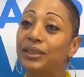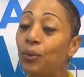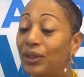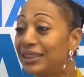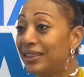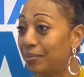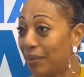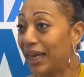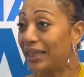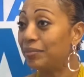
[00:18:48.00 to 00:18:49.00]
a wanted
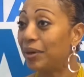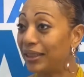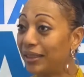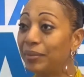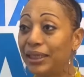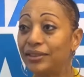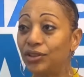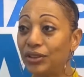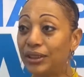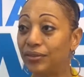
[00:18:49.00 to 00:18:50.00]
man by the
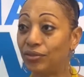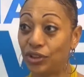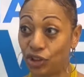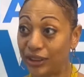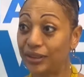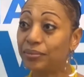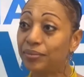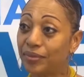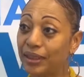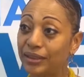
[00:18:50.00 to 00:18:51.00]
military
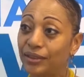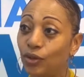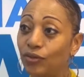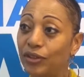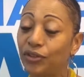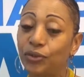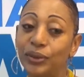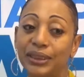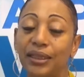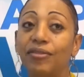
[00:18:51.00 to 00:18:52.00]
regime that overthrew
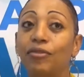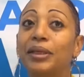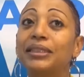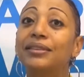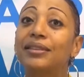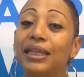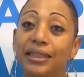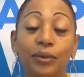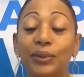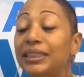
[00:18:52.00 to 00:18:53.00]
his government.
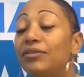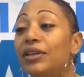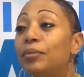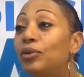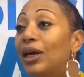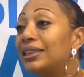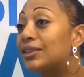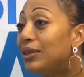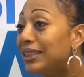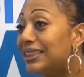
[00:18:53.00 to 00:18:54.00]
There was even a
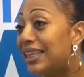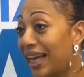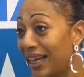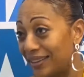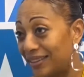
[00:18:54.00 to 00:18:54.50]
price on his head.